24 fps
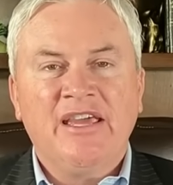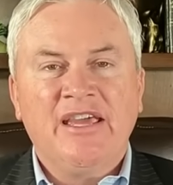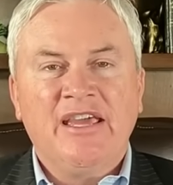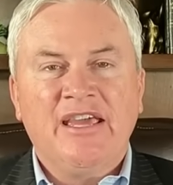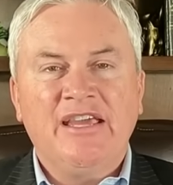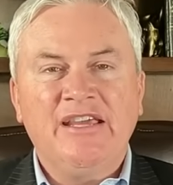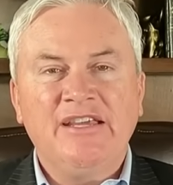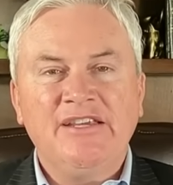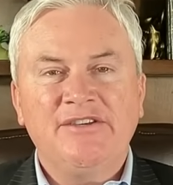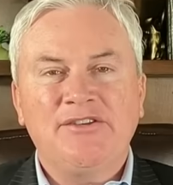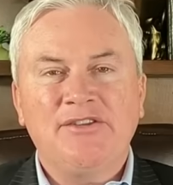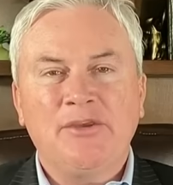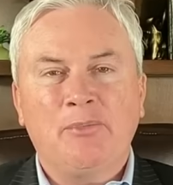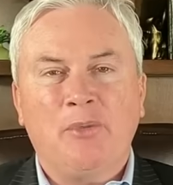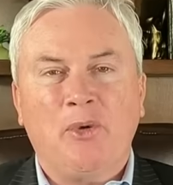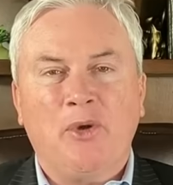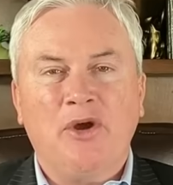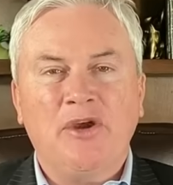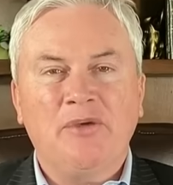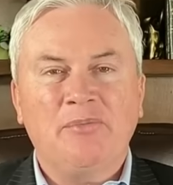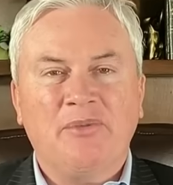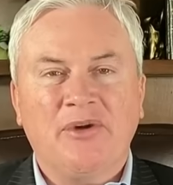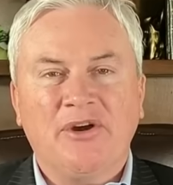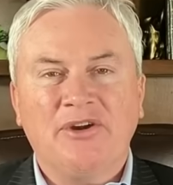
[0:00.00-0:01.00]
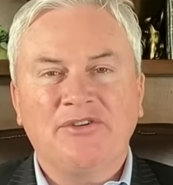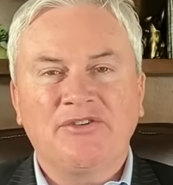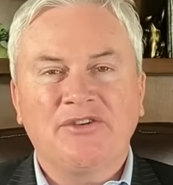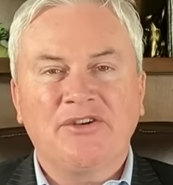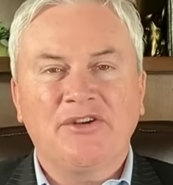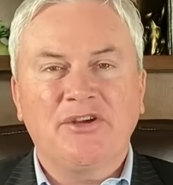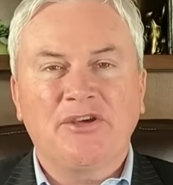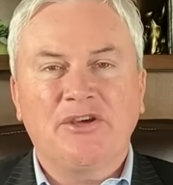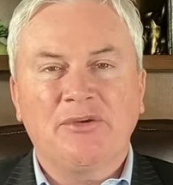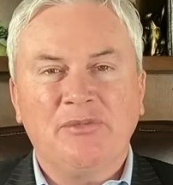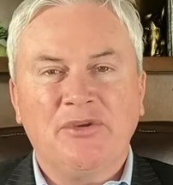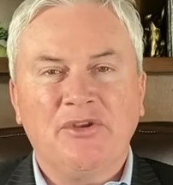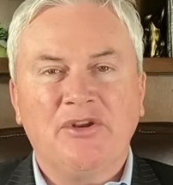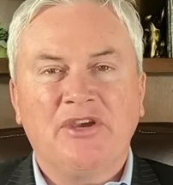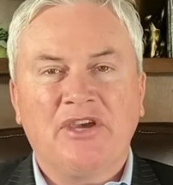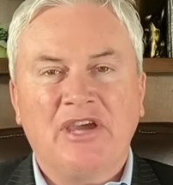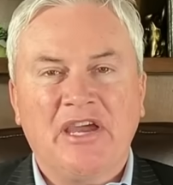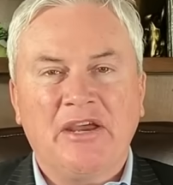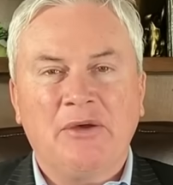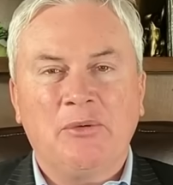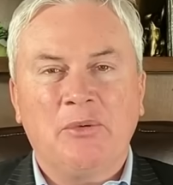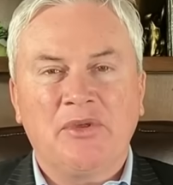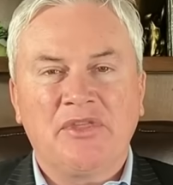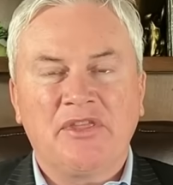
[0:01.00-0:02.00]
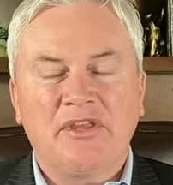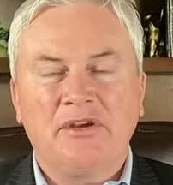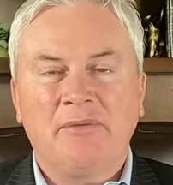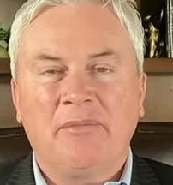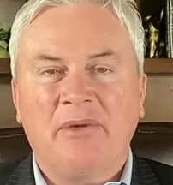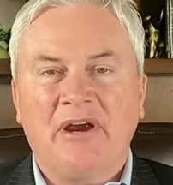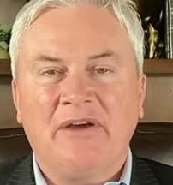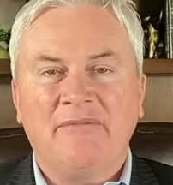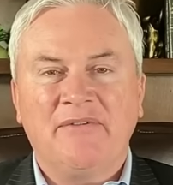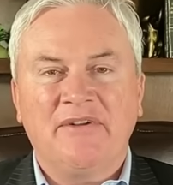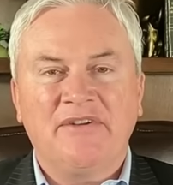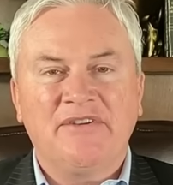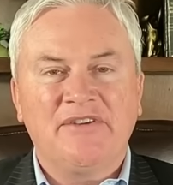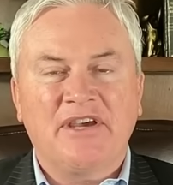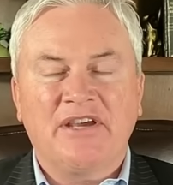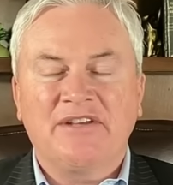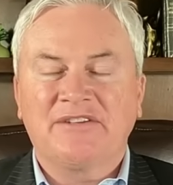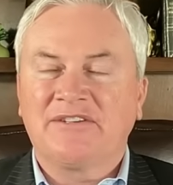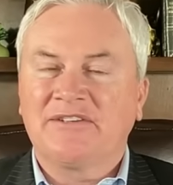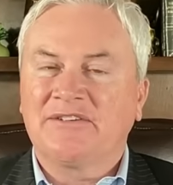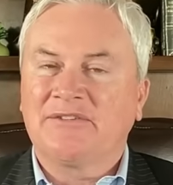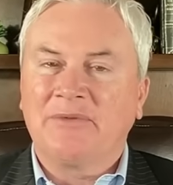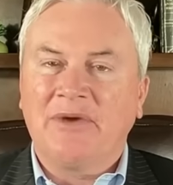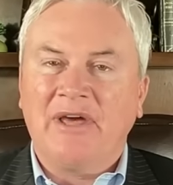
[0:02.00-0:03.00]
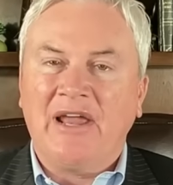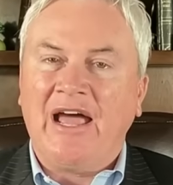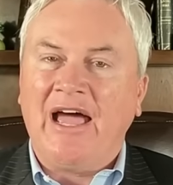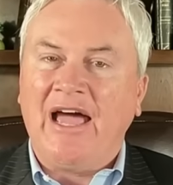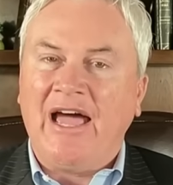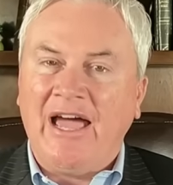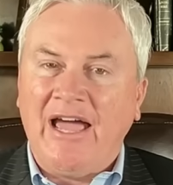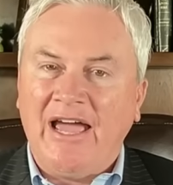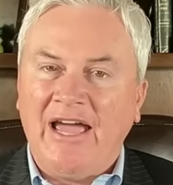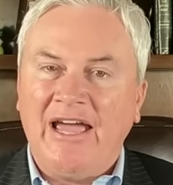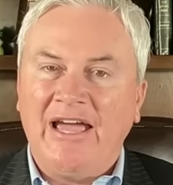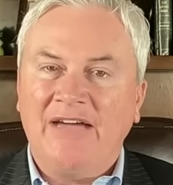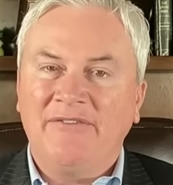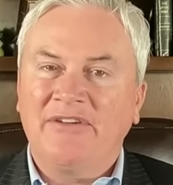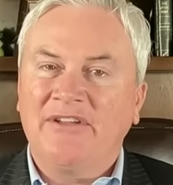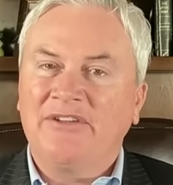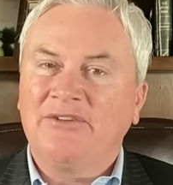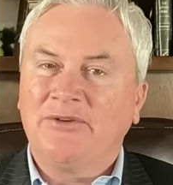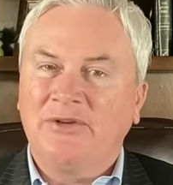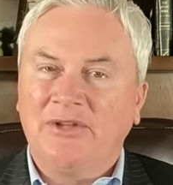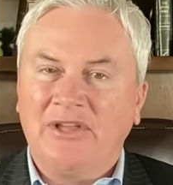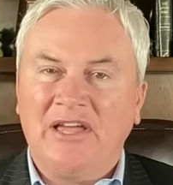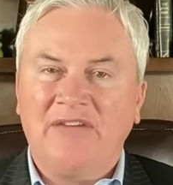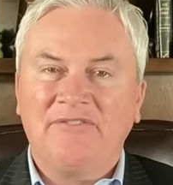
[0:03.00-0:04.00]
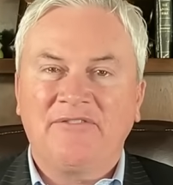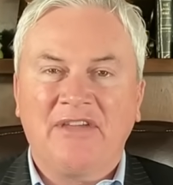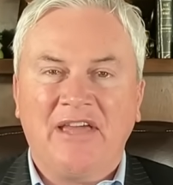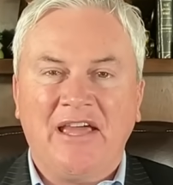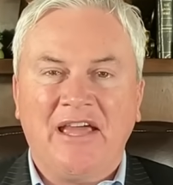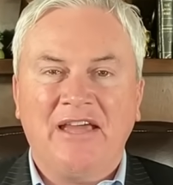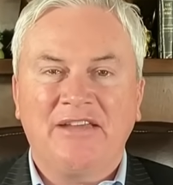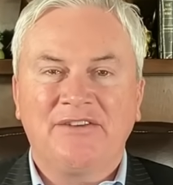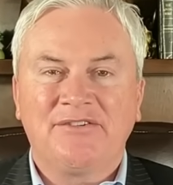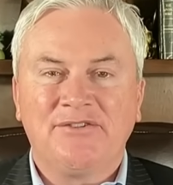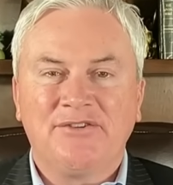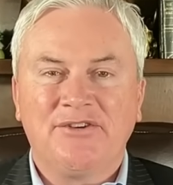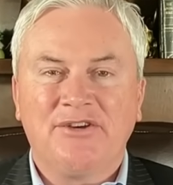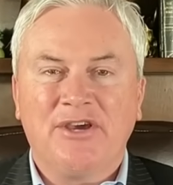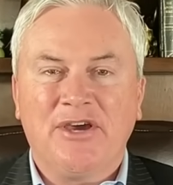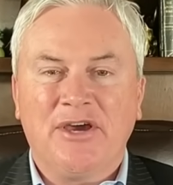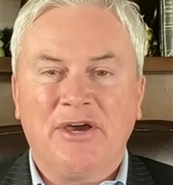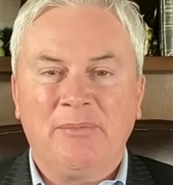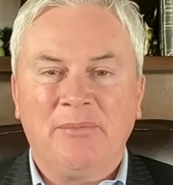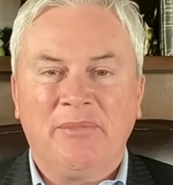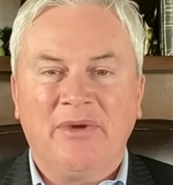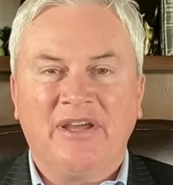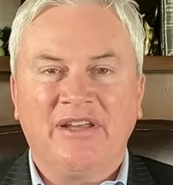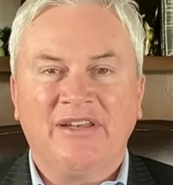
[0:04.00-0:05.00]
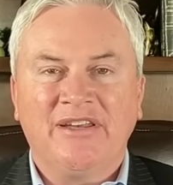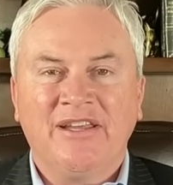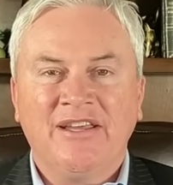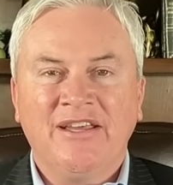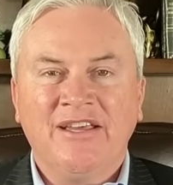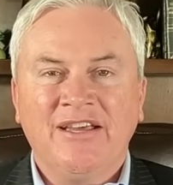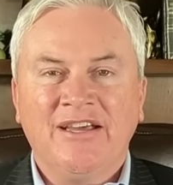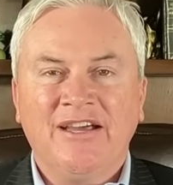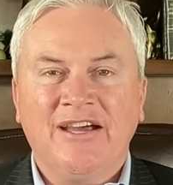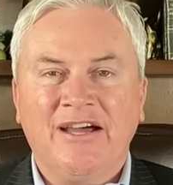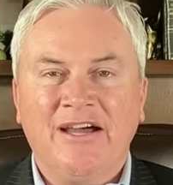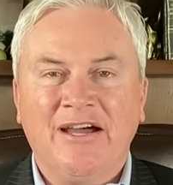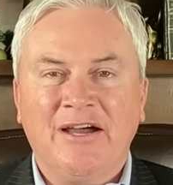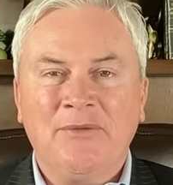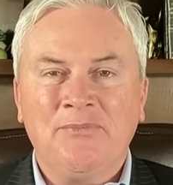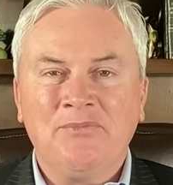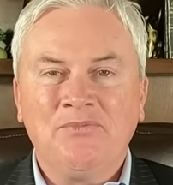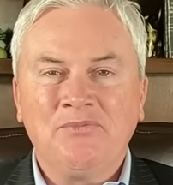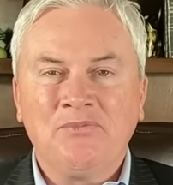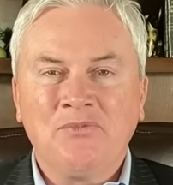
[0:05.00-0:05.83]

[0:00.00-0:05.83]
He's the point person to communicate with the Department of Justice. But I haven't. You'll have to ask Jim. But uh,